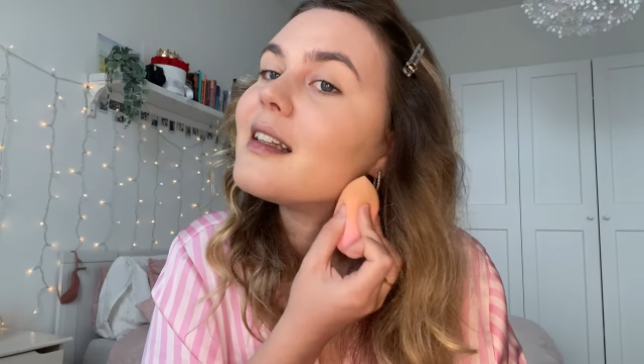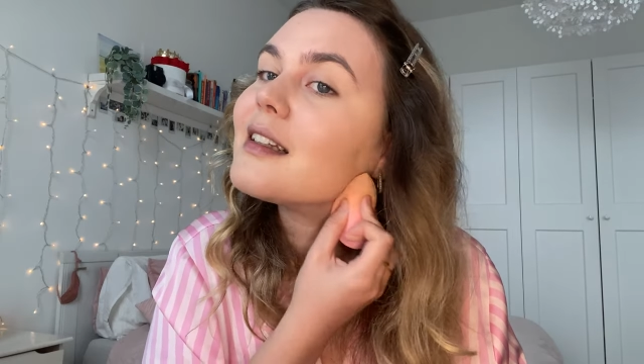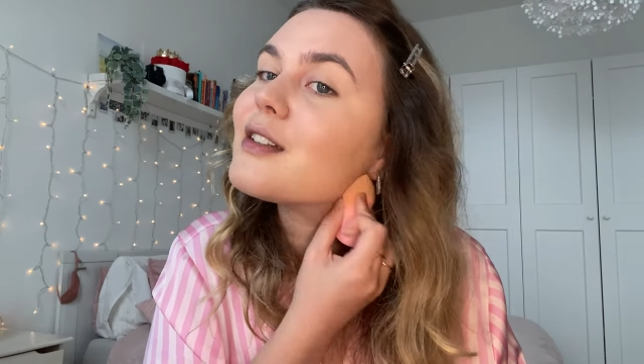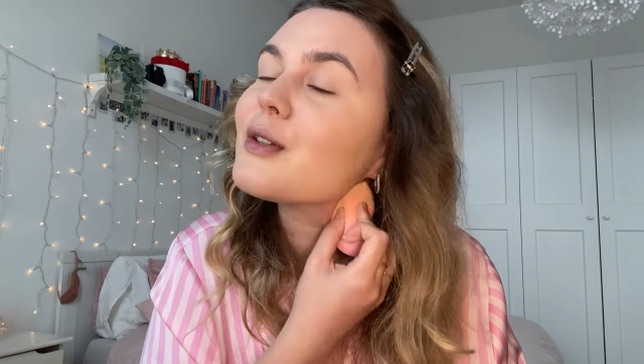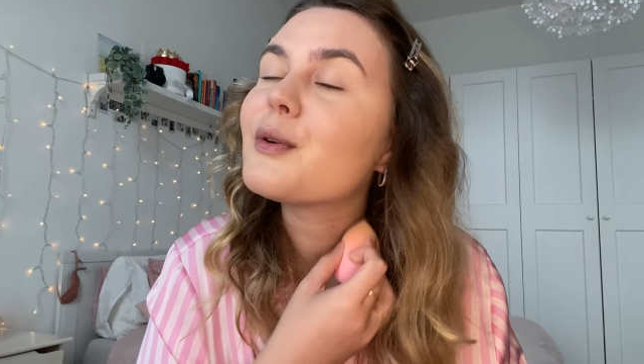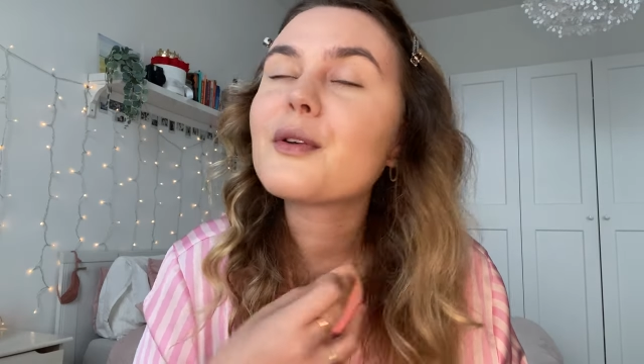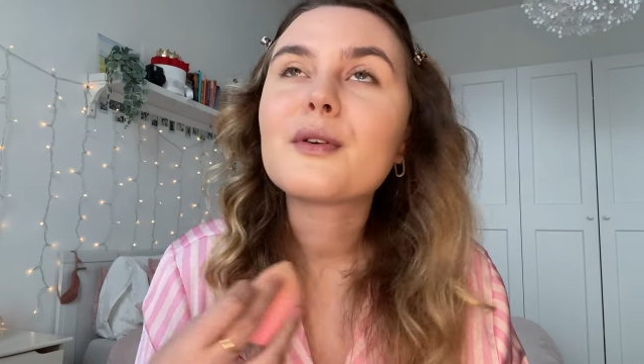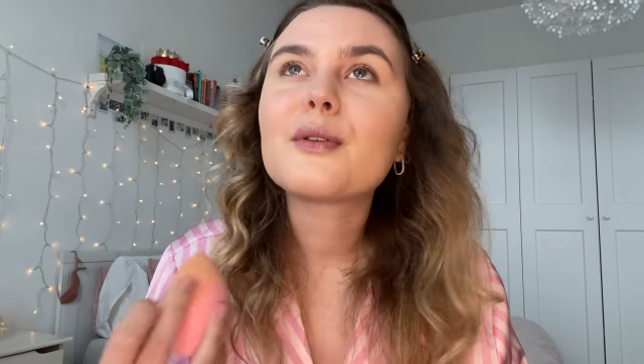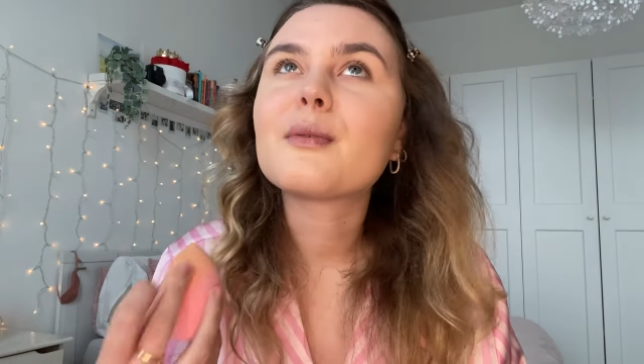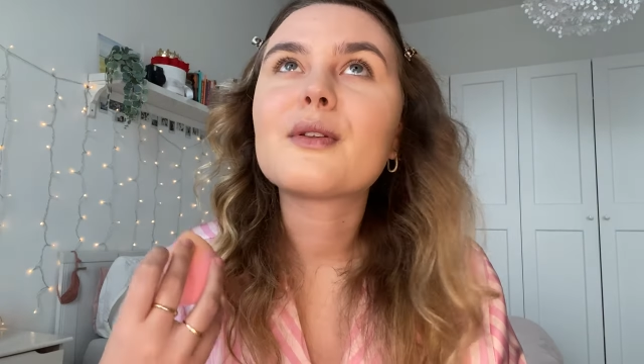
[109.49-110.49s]
It's so
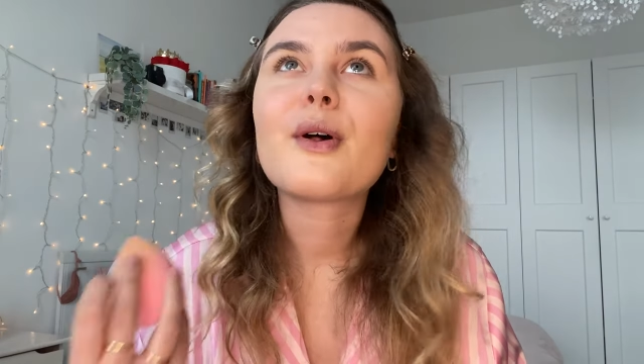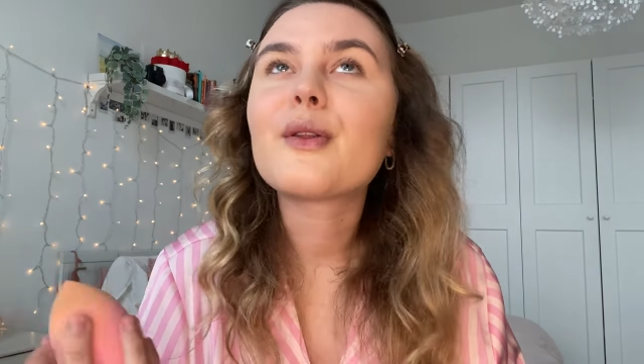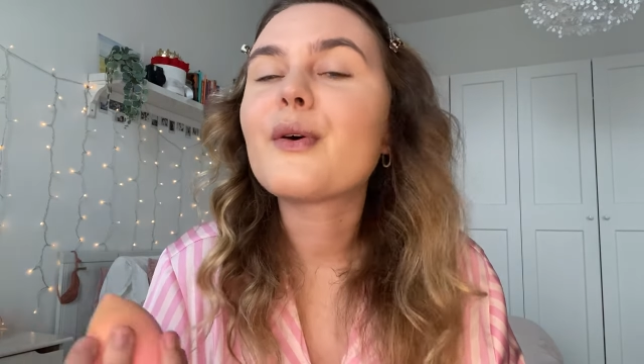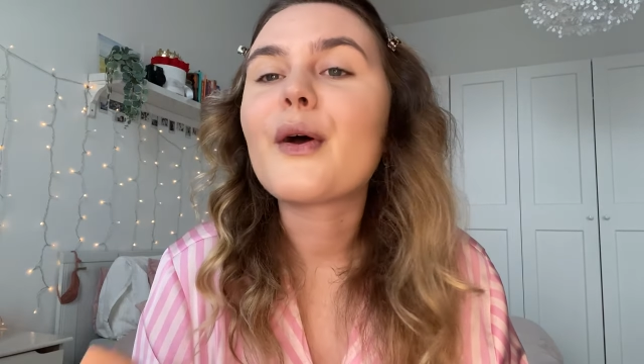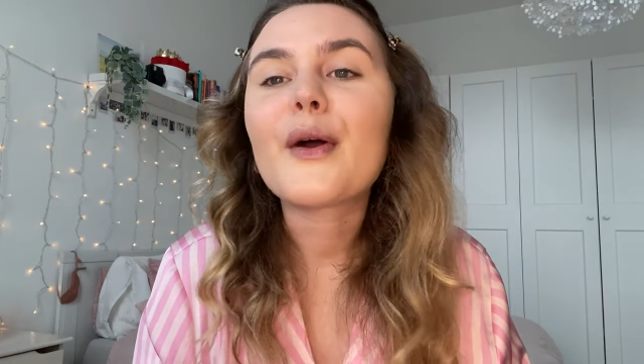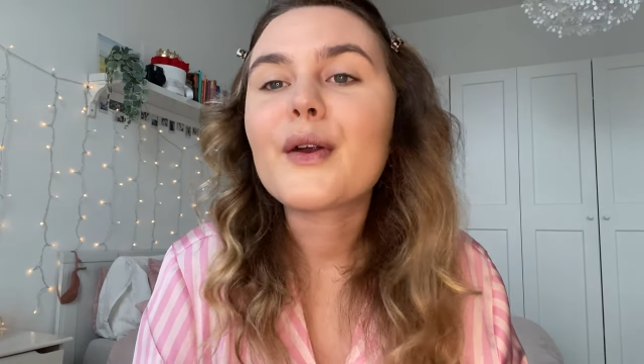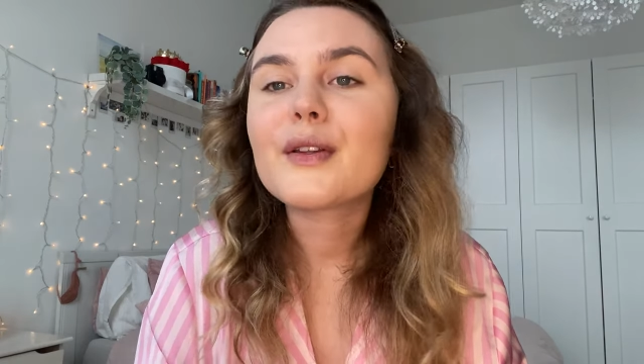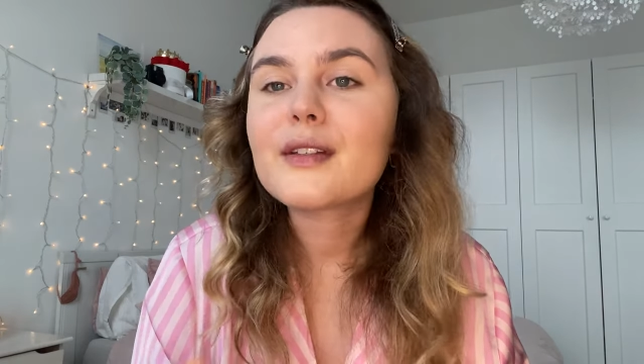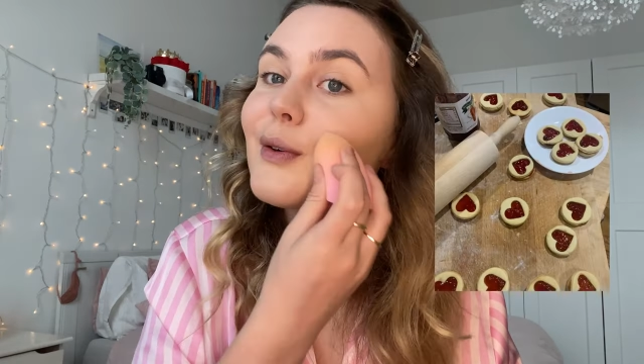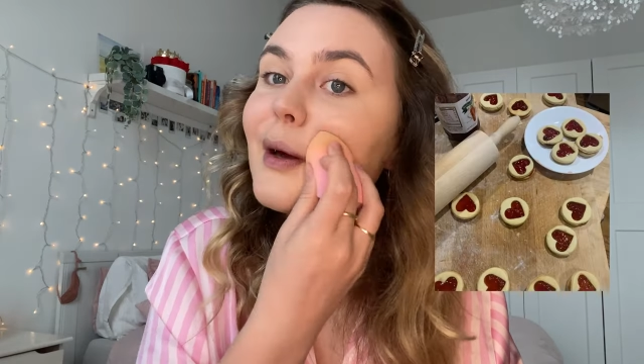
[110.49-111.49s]
cute with all the
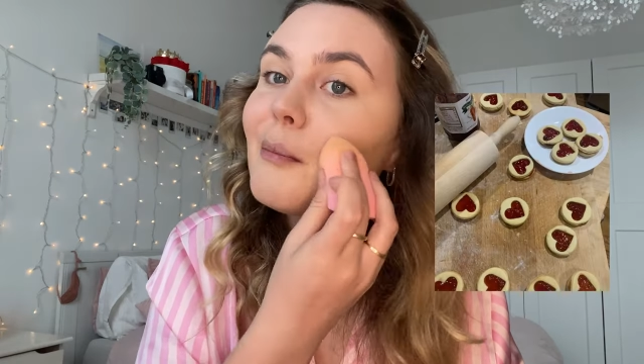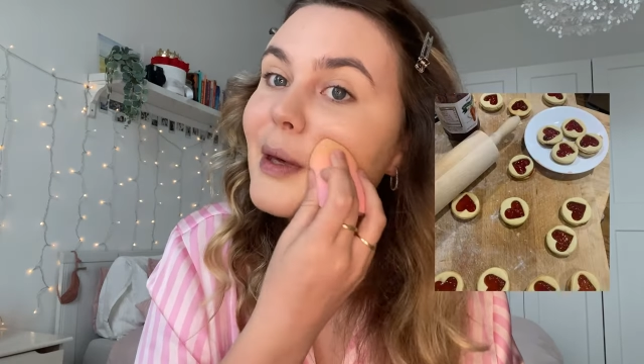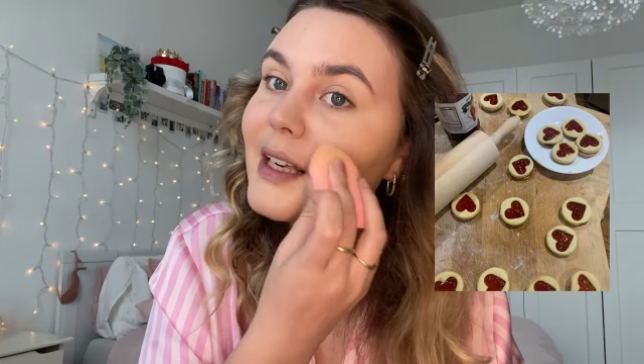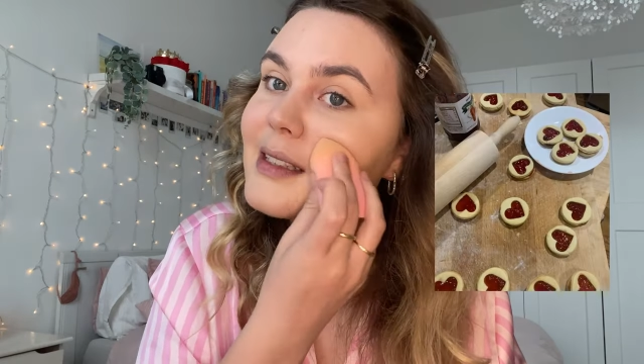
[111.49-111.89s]
hearts. You can bake